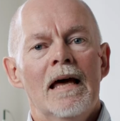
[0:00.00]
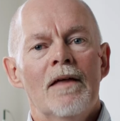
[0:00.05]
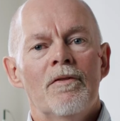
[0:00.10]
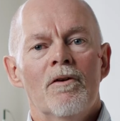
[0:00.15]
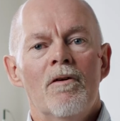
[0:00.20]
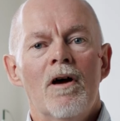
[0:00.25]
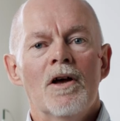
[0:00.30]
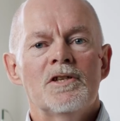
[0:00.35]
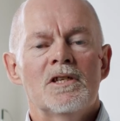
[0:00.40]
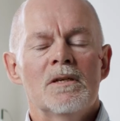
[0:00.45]
Now,
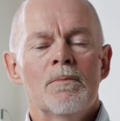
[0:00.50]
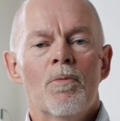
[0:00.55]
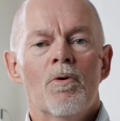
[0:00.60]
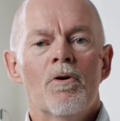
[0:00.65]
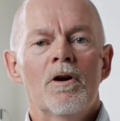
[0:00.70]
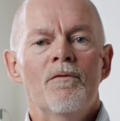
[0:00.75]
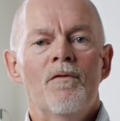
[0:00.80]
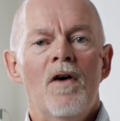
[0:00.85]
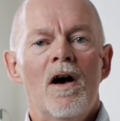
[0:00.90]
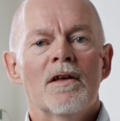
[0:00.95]
there are some
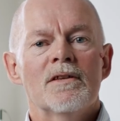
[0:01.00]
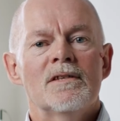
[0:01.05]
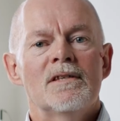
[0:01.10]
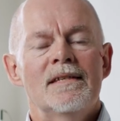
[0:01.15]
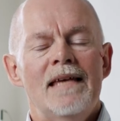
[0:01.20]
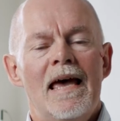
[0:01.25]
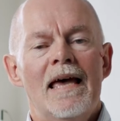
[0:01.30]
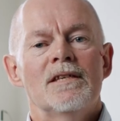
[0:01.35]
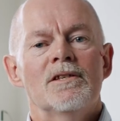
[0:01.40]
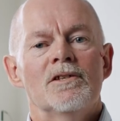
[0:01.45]
more
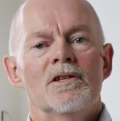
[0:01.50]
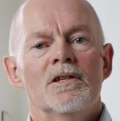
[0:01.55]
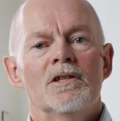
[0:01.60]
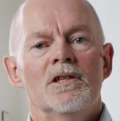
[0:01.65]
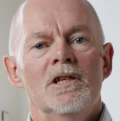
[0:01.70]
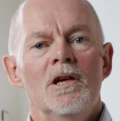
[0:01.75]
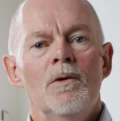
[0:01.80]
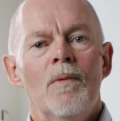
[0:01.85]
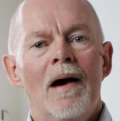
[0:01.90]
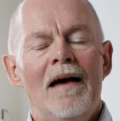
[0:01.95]
advanced tests
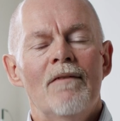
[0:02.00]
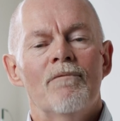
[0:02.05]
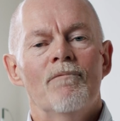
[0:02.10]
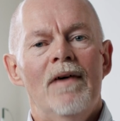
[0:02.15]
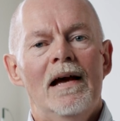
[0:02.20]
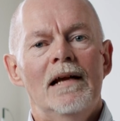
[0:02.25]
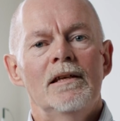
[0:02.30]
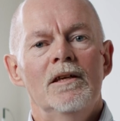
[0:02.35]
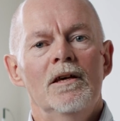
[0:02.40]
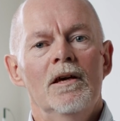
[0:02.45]
that do have
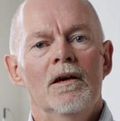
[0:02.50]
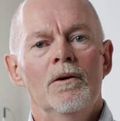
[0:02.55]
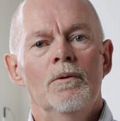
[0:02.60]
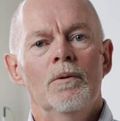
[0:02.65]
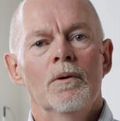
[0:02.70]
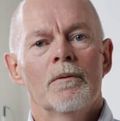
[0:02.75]
value.